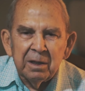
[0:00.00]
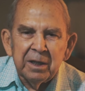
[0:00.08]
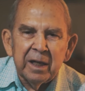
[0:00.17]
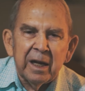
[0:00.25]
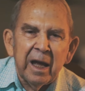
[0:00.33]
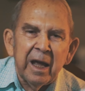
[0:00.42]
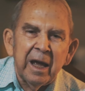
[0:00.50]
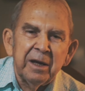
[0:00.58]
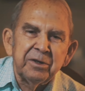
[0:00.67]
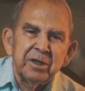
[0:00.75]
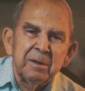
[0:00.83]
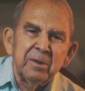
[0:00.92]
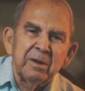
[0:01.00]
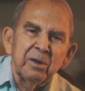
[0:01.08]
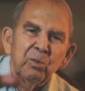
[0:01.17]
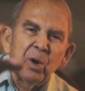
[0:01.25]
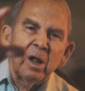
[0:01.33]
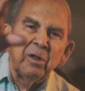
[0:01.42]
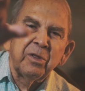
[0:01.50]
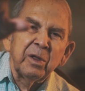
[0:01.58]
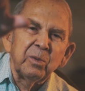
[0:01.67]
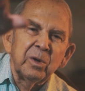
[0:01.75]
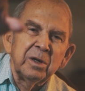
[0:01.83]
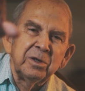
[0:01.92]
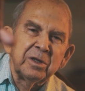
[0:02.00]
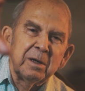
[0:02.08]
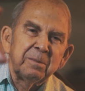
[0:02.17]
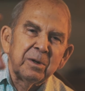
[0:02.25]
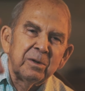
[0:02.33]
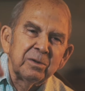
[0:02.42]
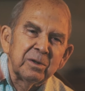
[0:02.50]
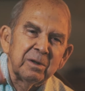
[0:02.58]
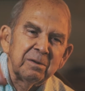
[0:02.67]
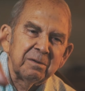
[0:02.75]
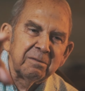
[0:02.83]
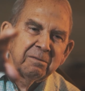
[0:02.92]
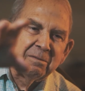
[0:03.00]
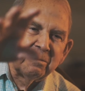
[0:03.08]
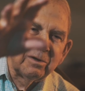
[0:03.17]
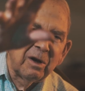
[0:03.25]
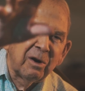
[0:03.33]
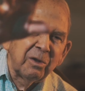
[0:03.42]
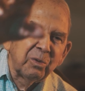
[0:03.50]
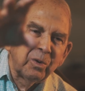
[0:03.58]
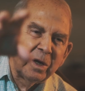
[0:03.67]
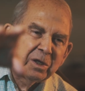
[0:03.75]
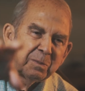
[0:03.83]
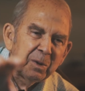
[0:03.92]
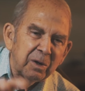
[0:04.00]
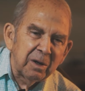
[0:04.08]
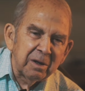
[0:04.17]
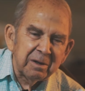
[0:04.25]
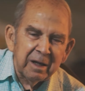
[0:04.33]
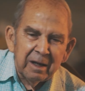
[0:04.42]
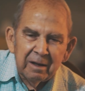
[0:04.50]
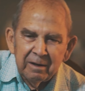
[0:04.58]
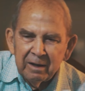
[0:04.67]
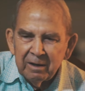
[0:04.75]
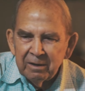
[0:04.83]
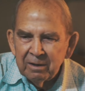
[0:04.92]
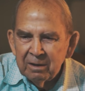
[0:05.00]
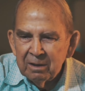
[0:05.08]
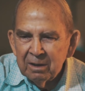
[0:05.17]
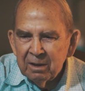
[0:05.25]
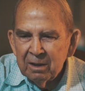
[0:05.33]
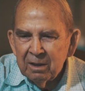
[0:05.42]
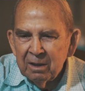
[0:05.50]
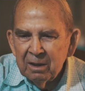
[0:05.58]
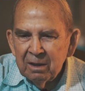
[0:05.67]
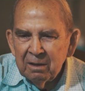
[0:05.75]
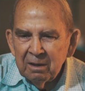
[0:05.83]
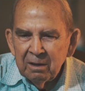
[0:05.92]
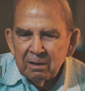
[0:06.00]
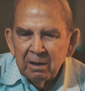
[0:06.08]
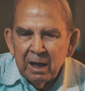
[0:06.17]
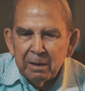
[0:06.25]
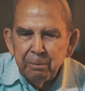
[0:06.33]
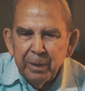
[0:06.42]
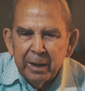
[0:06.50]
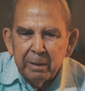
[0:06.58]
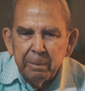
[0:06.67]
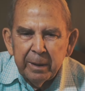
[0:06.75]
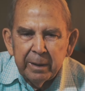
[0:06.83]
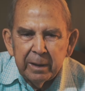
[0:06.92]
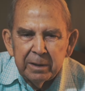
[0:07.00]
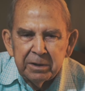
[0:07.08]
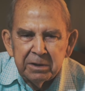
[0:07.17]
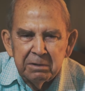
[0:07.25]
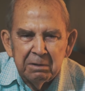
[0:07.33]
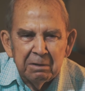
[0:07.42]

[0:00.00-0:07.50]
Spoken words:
And then I had some of the wealthy ones up on the northwest part of town there. Looked like pig pens.